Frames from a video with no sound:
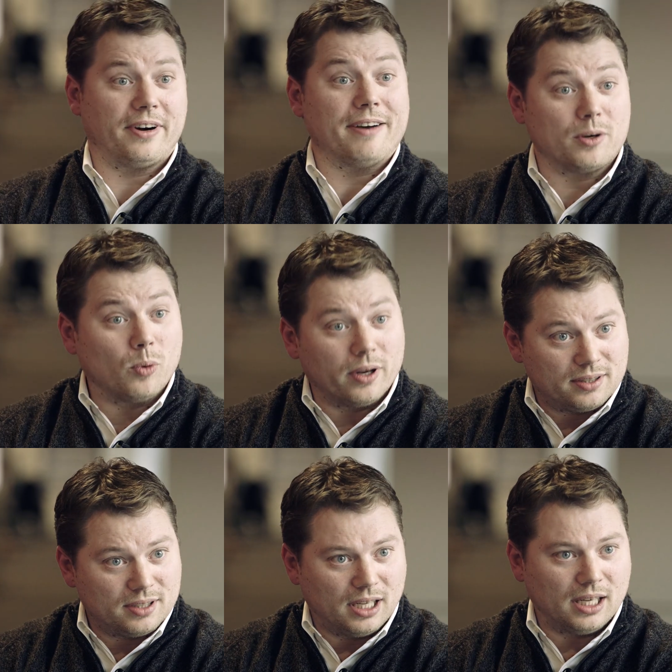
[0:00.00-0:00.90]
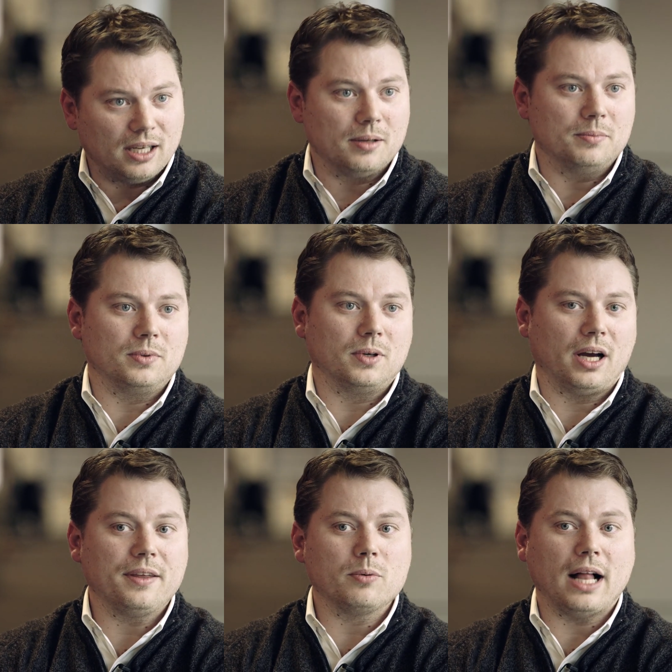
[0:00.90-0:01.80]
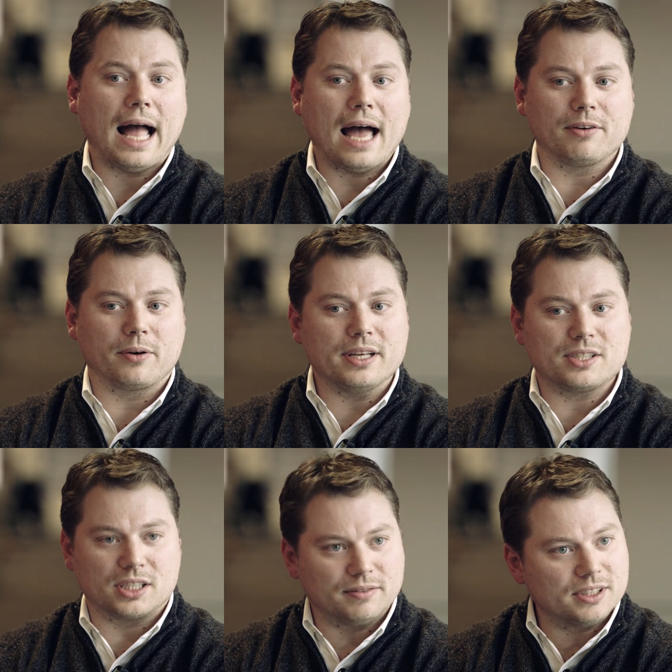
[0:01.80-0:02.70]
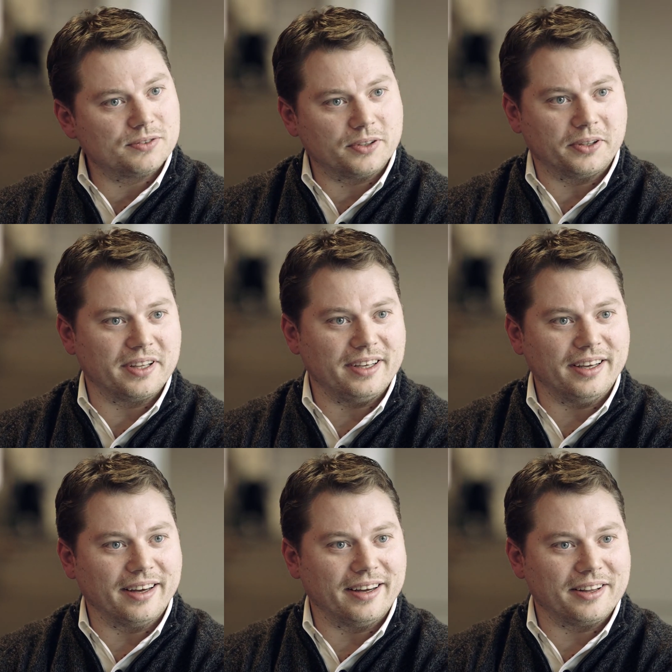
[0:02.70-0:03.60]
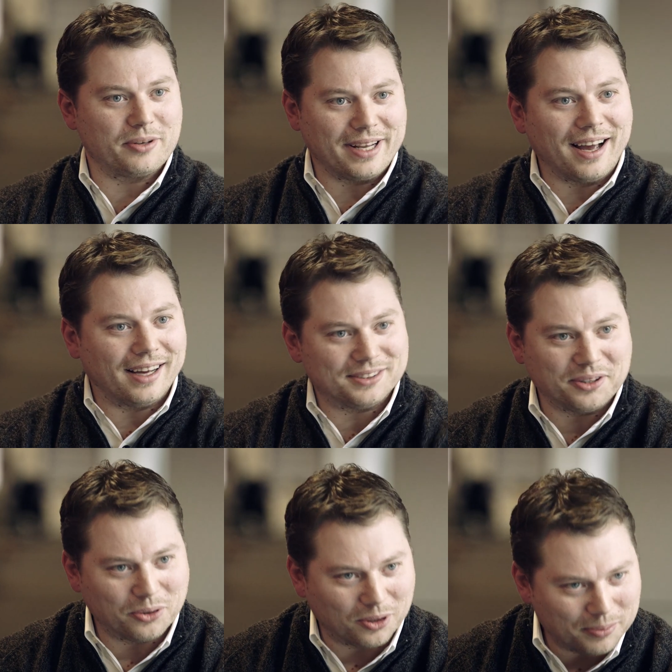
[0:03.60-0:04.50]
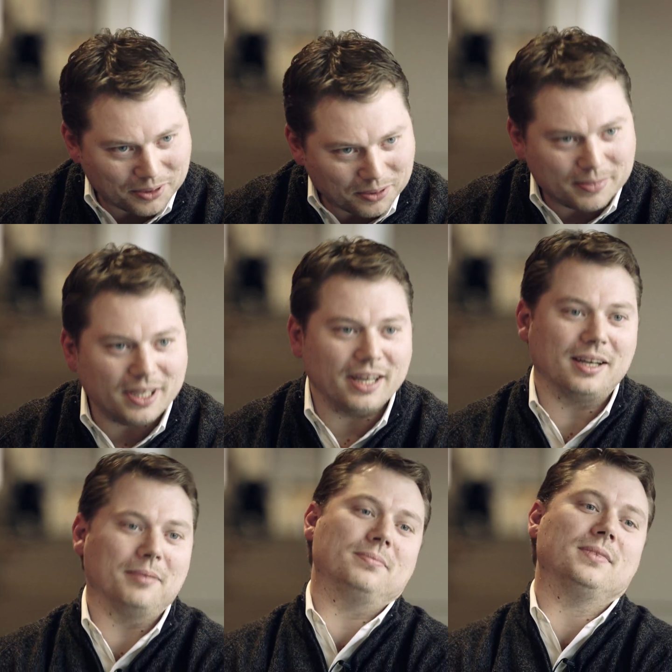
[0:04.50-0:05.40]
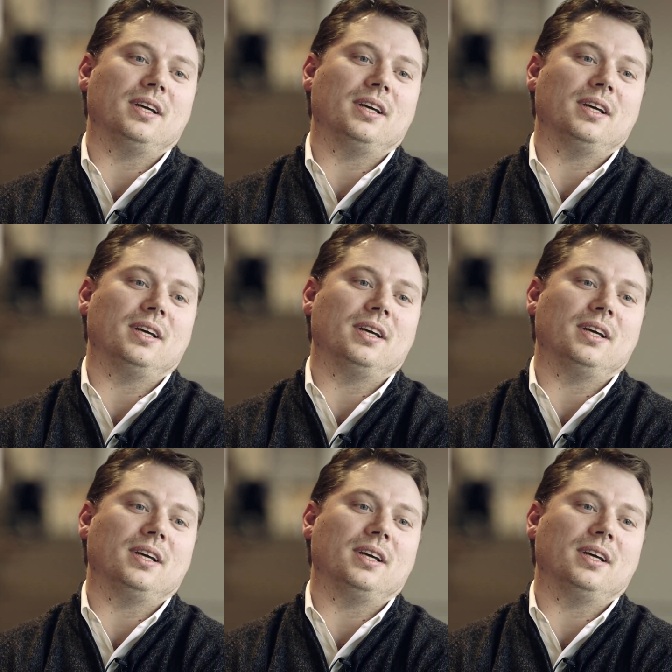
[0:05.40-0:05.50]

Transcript: for everyone. Um, I think we'll have a great service for the uh, three guys in the dorm room. Um,